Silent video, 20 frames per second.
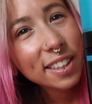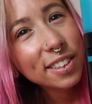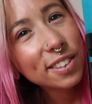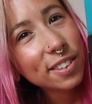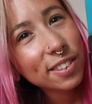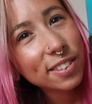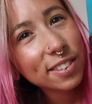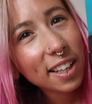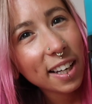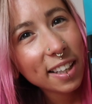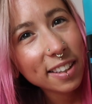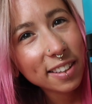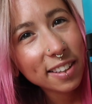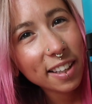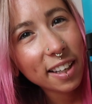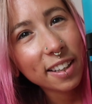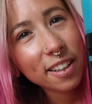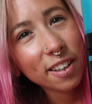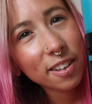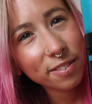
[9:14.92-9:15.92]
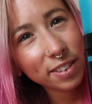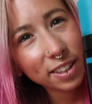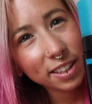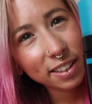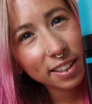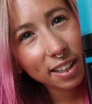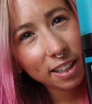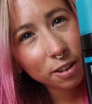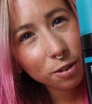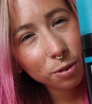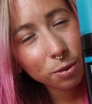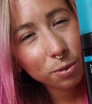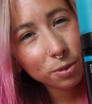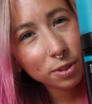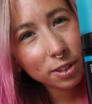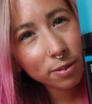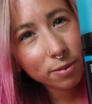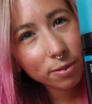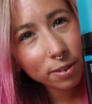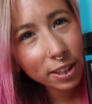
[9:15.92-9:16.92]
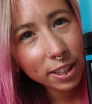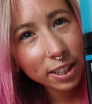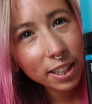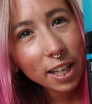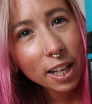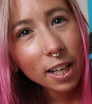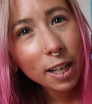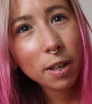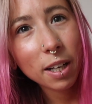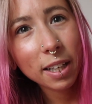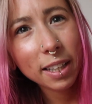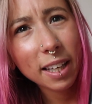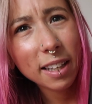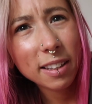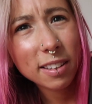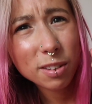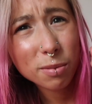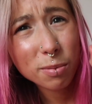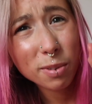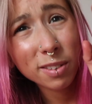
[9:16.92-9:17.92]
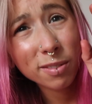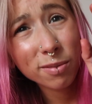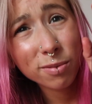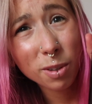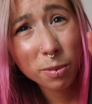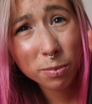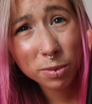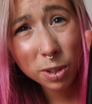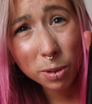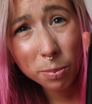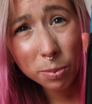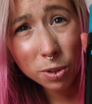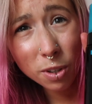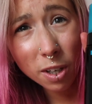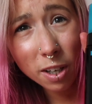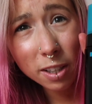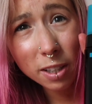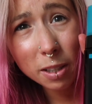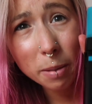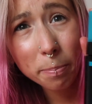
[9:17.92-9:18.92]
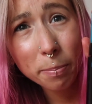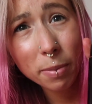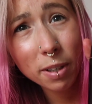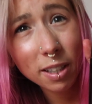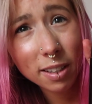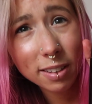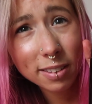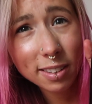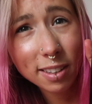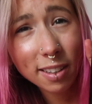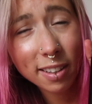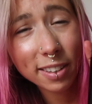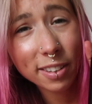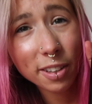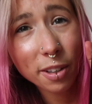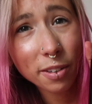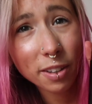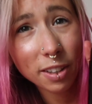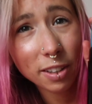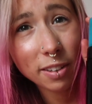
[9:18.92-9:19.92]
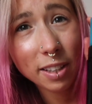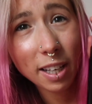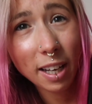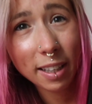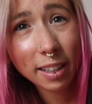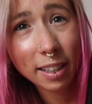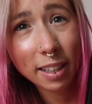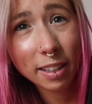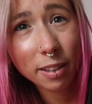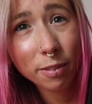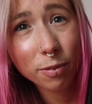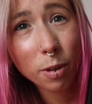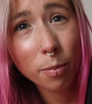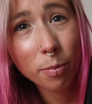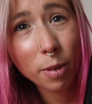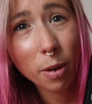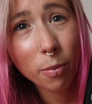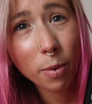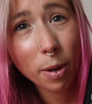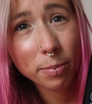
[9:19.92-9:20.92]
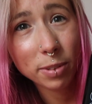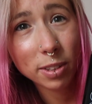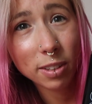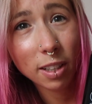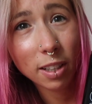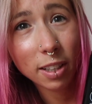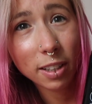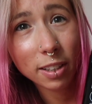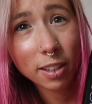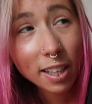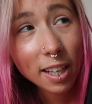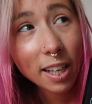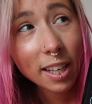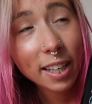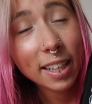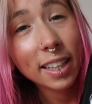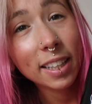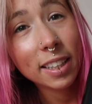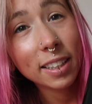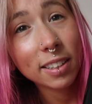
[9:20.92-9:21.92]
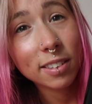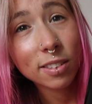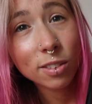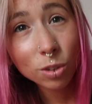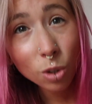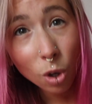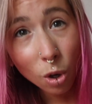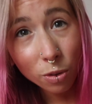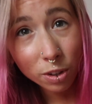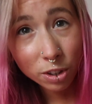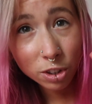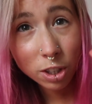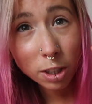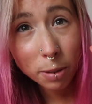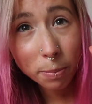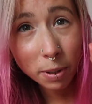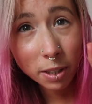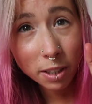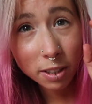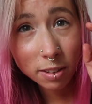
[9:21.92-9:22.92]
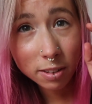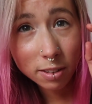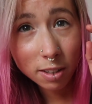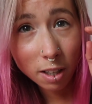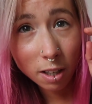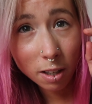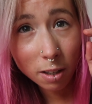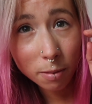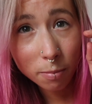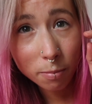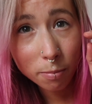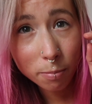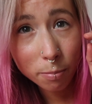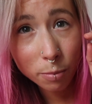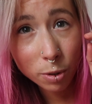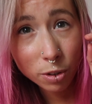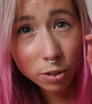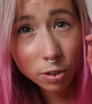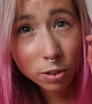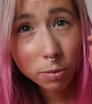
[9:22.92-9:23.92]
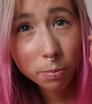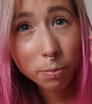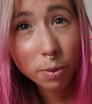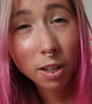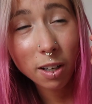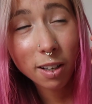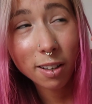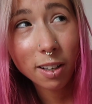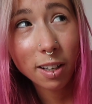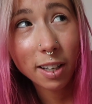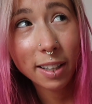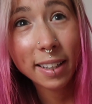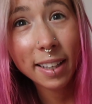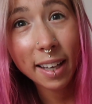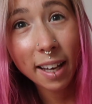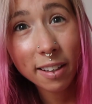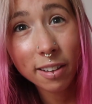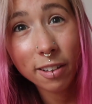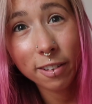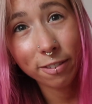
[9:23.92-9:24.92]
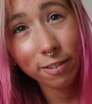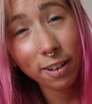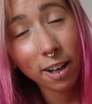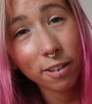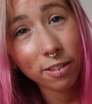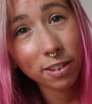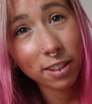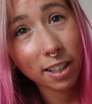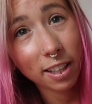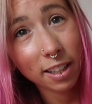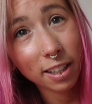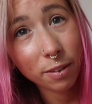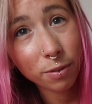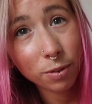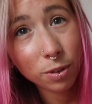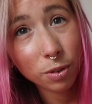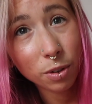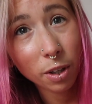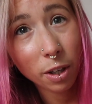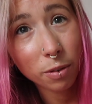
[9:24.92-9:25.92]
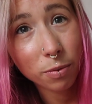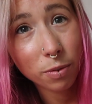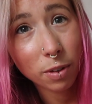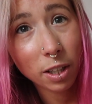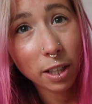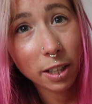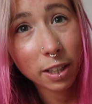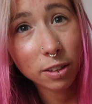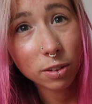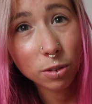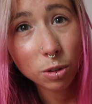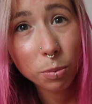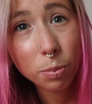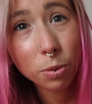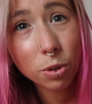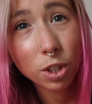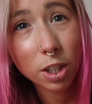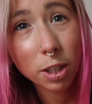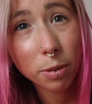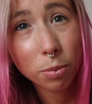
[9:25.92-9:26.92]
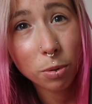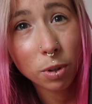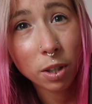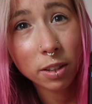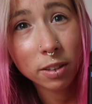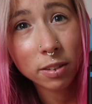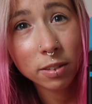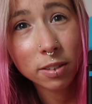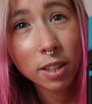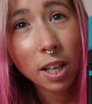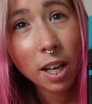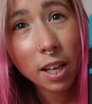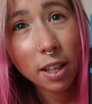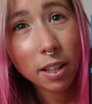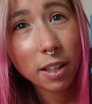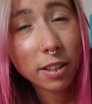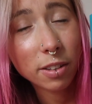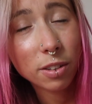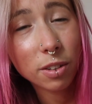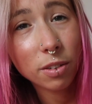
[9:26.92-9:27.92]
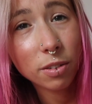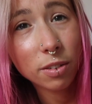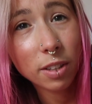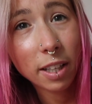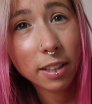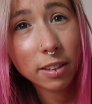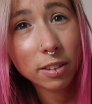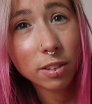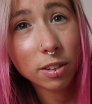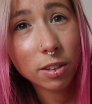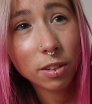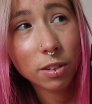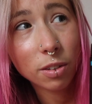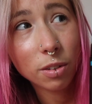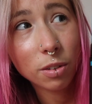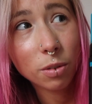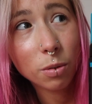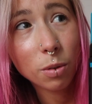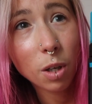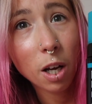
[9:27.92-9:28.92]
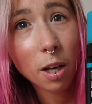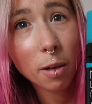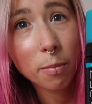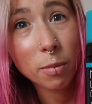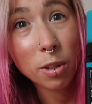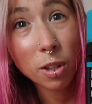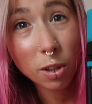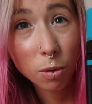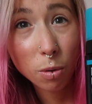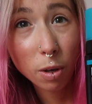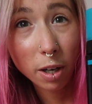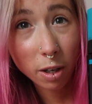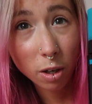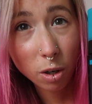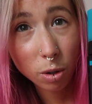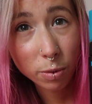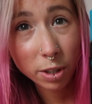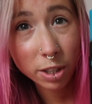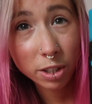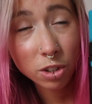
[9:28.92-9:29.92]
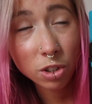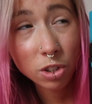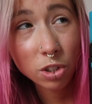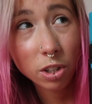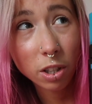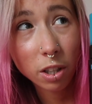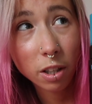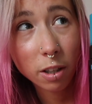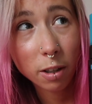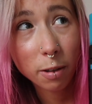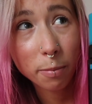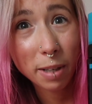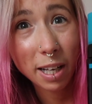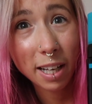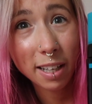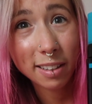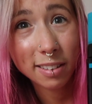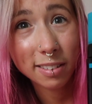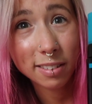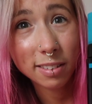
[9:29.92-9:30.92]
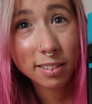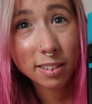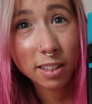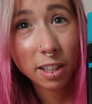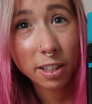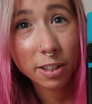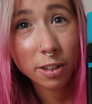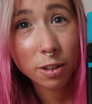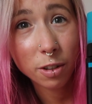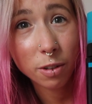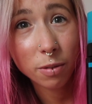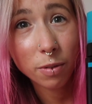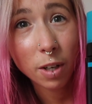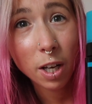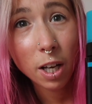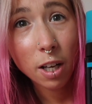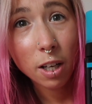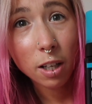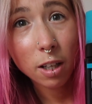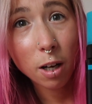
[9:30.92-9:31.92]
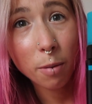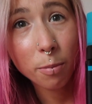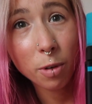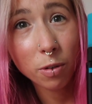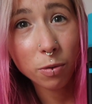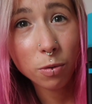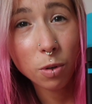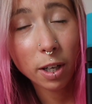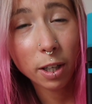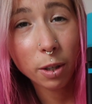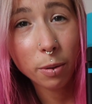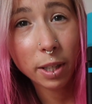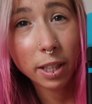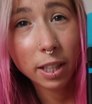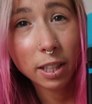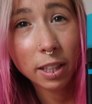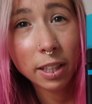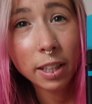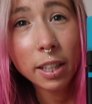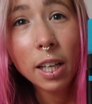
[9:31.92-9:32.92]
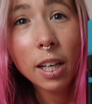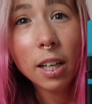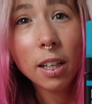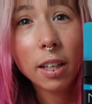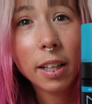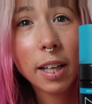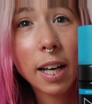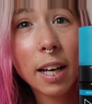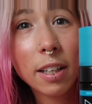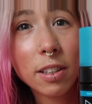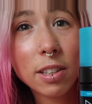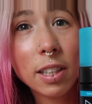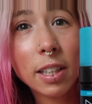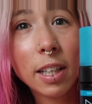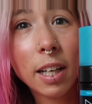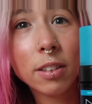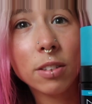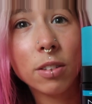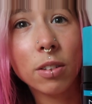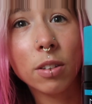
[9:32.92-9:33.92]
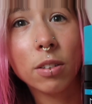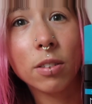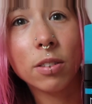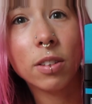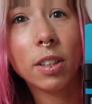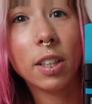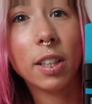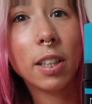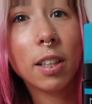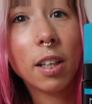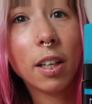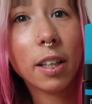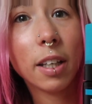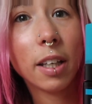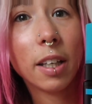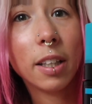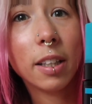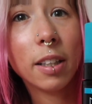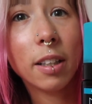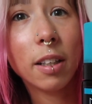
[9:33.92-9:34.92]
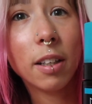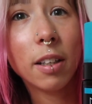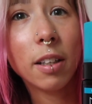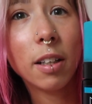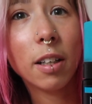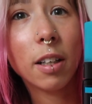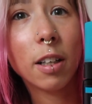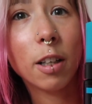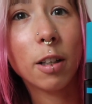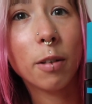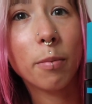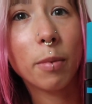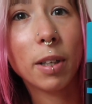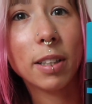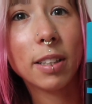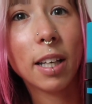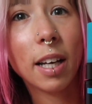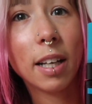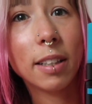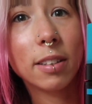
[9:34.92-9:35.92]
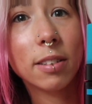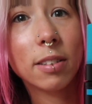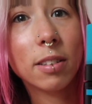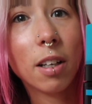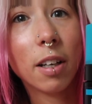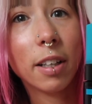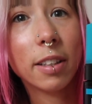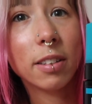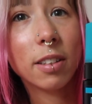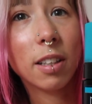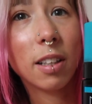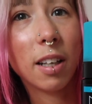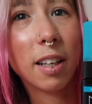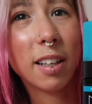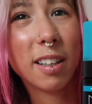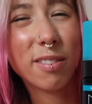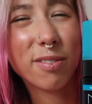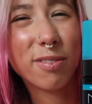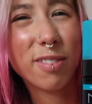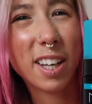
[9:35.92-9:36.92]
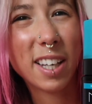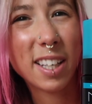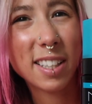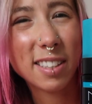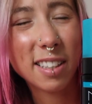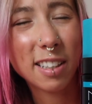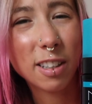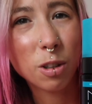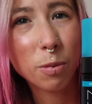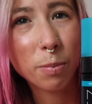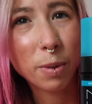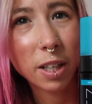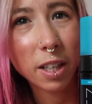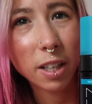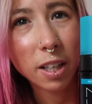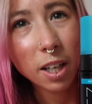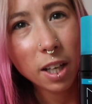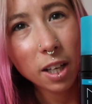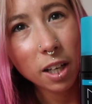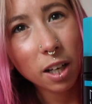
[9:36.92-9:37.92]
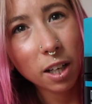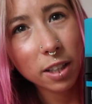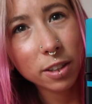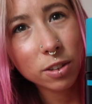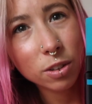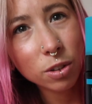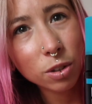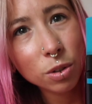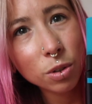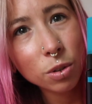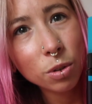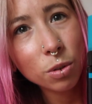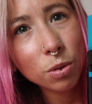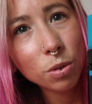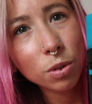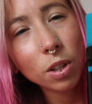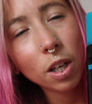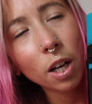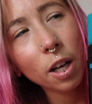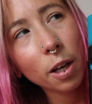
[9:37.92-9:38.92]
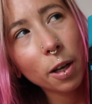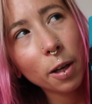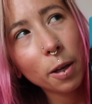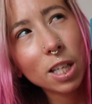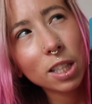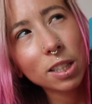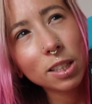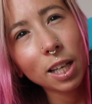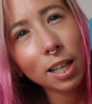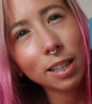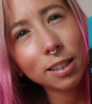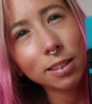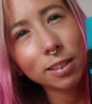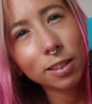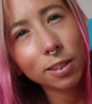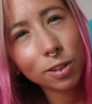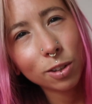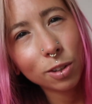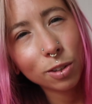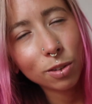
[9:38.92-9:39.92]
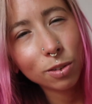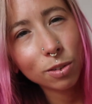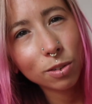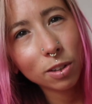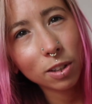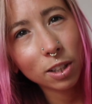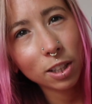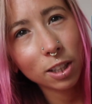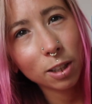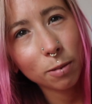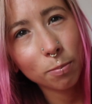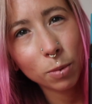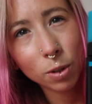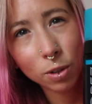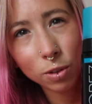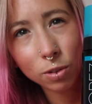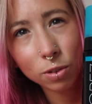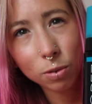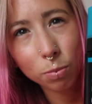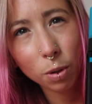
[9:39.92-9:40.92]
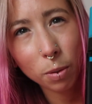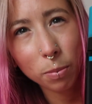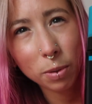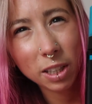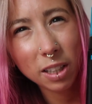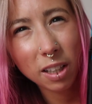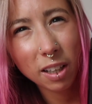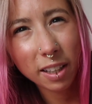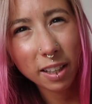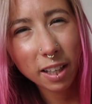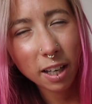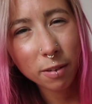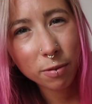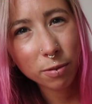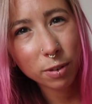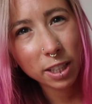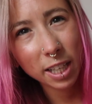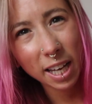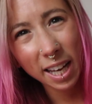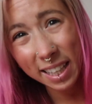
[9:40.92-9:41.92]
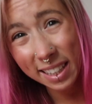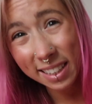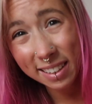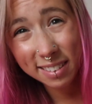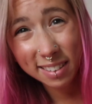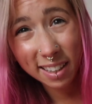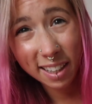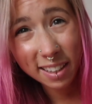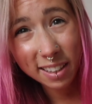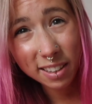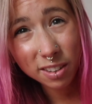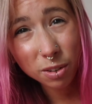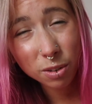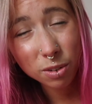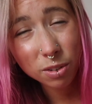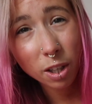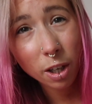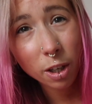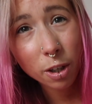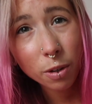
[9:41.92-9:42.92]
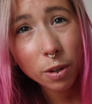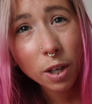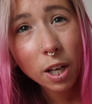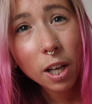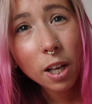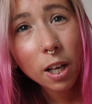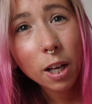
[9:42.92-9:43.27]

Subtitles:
do say that they are vegan and cruelty free. I get this one from Superdrug, but I know that you can get it from their website. It is not the cheapest mousse, but again, I found that if you go for like super cheap ones, they do tend to look quite orange and kind of come off quite quickly. Like actually, as you can see, like here, my tan is starting to like fade a little bit. I do tend to use the mousse probably like every 8 days or so.